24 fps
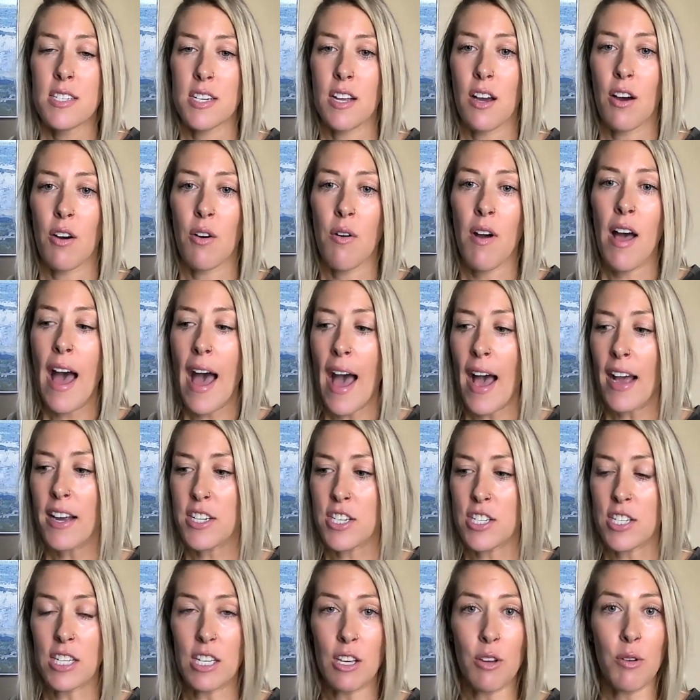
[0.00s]
So
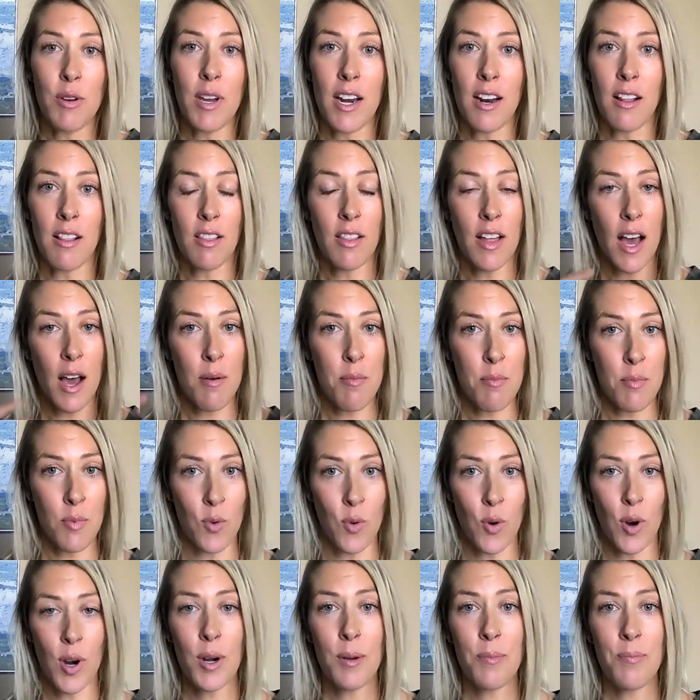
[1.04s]
actually, you get a lot
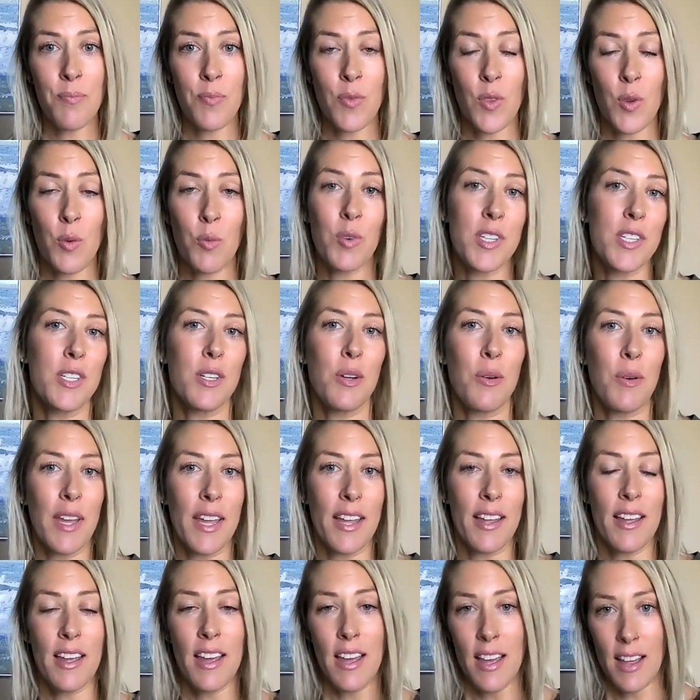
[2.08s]
more with
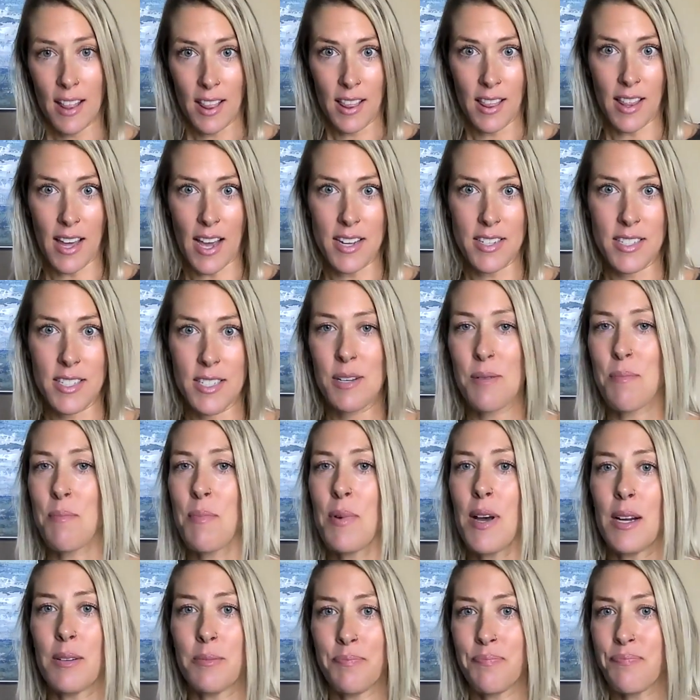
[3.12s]
doing less.
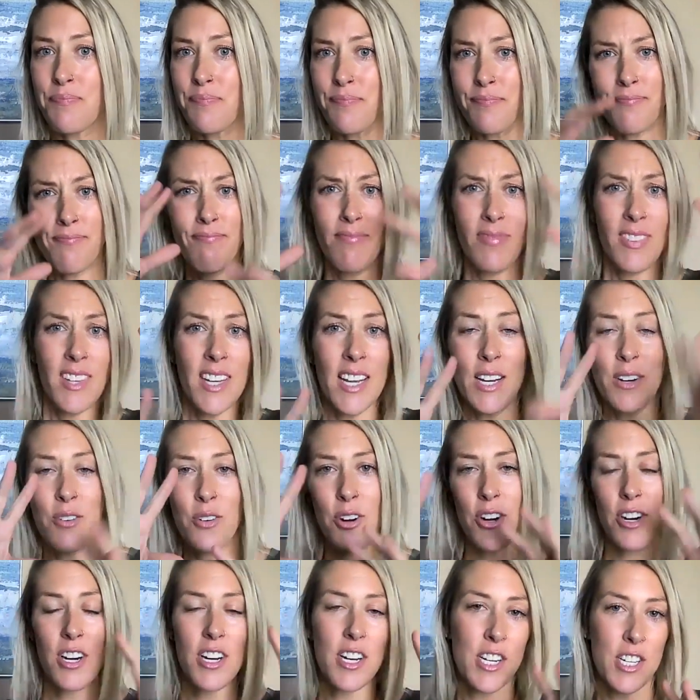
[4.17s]
But in
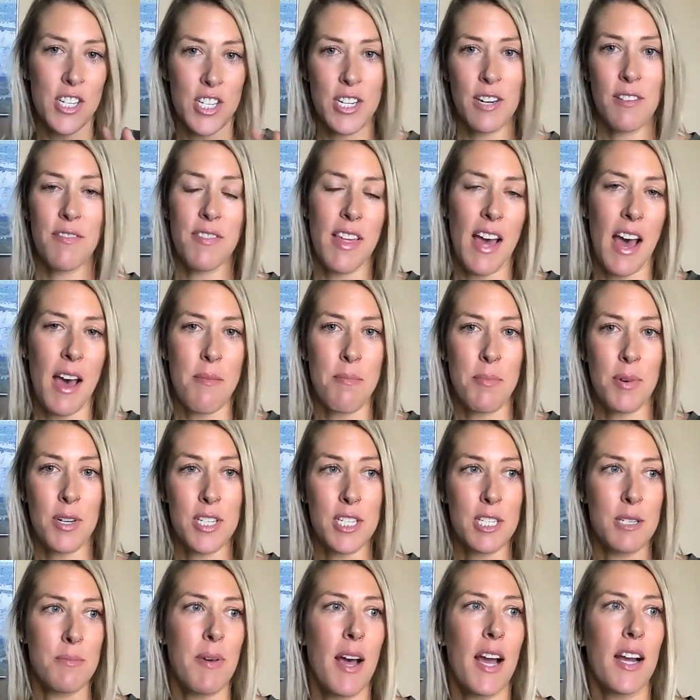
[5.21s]
order to shift that
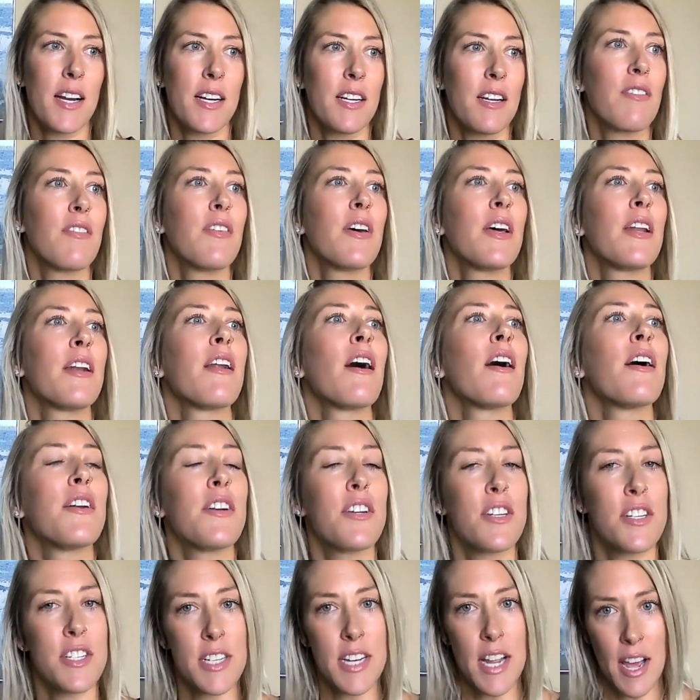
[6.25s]
perspective and
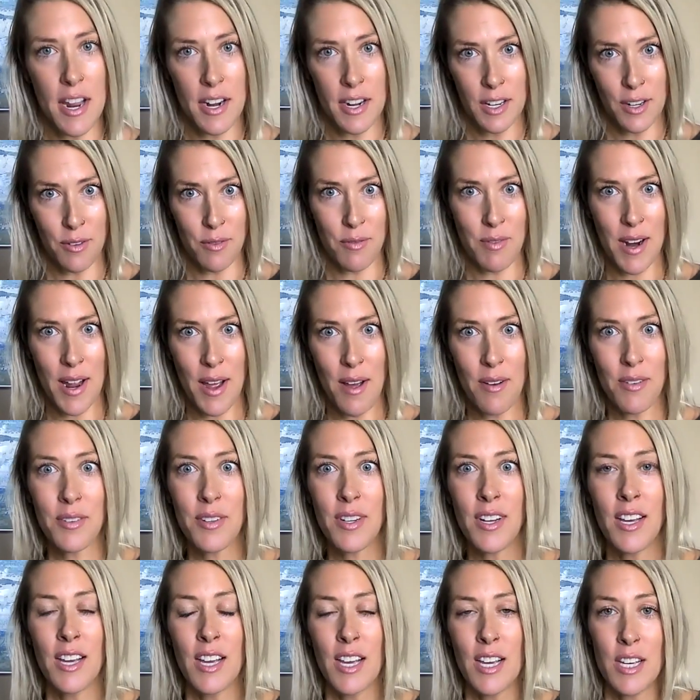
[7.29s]
understanding
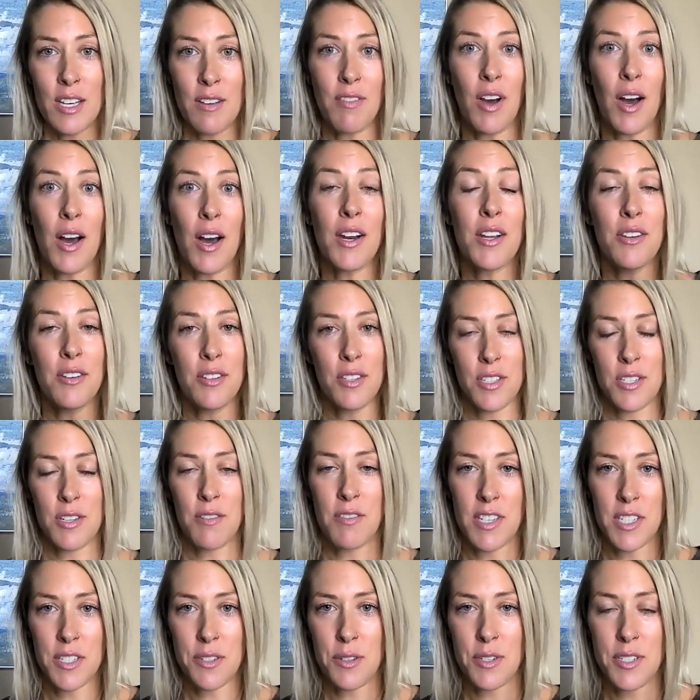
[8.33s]
around, you've got to use
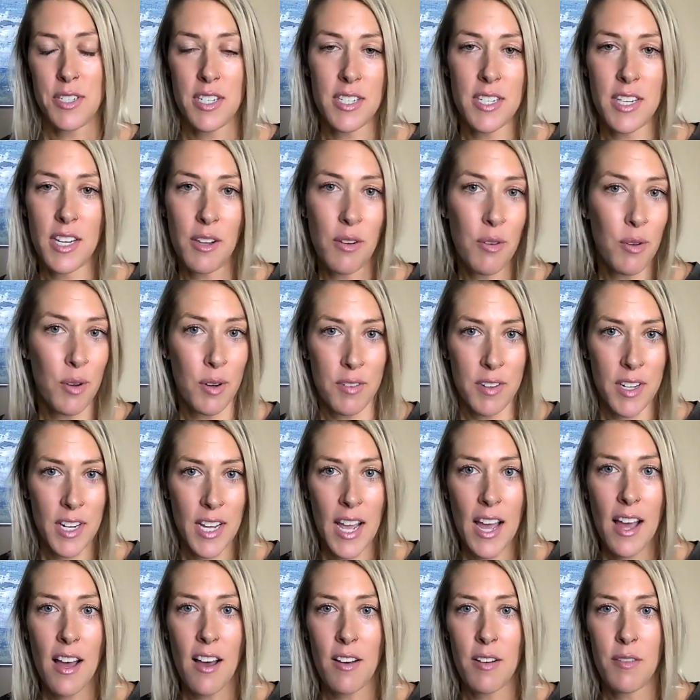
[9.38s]
the resources that you
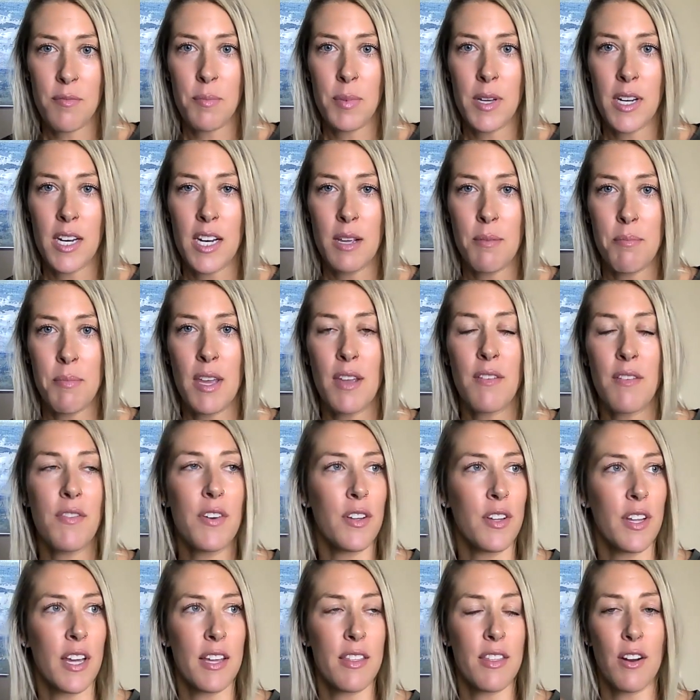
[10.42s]
already have. But it may
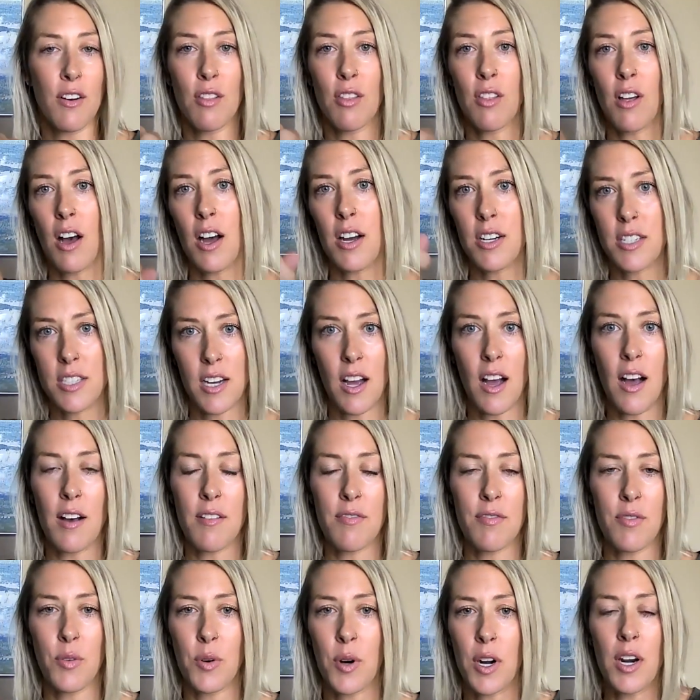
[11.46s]
feel like they're locked
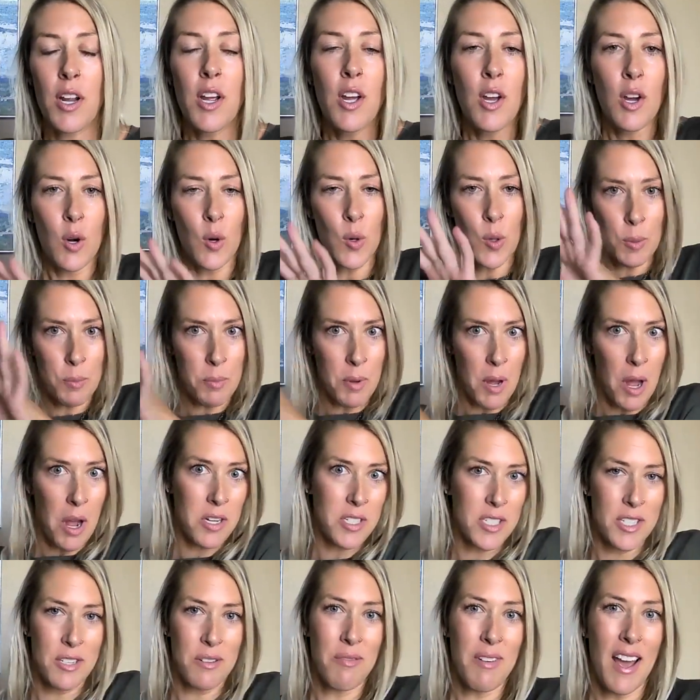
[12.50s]
off or or
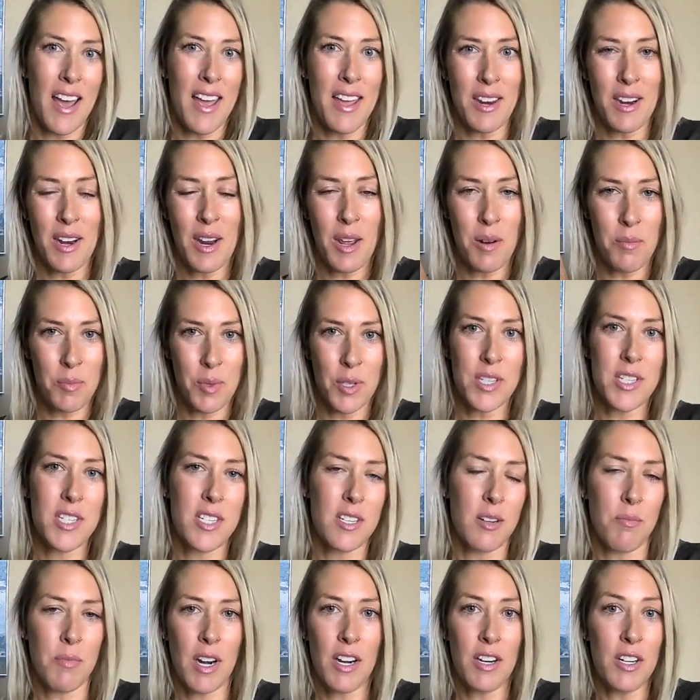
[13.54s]
boxed away and, and
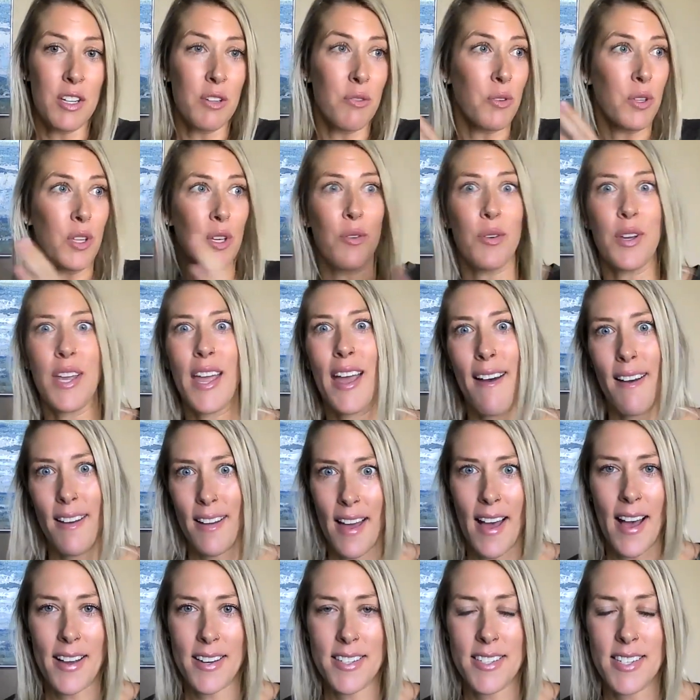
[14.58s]
put somewhere and you, you
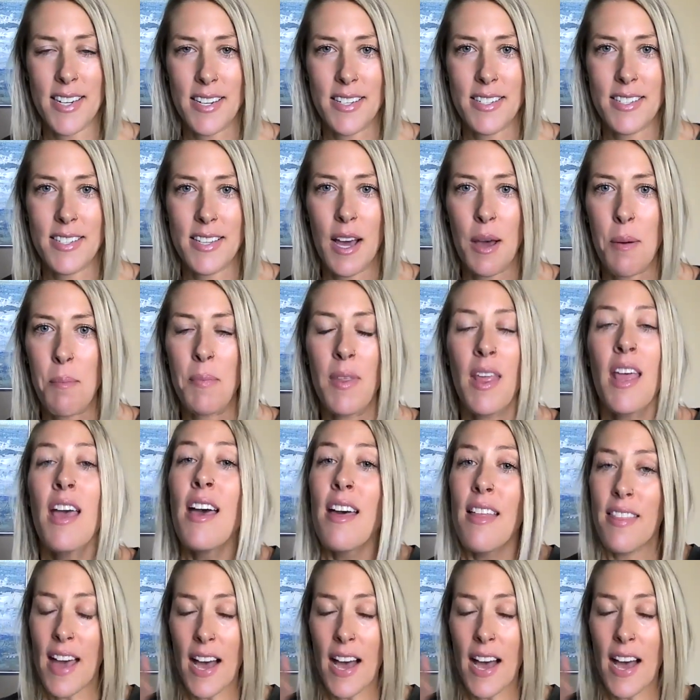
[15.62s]
can't access them.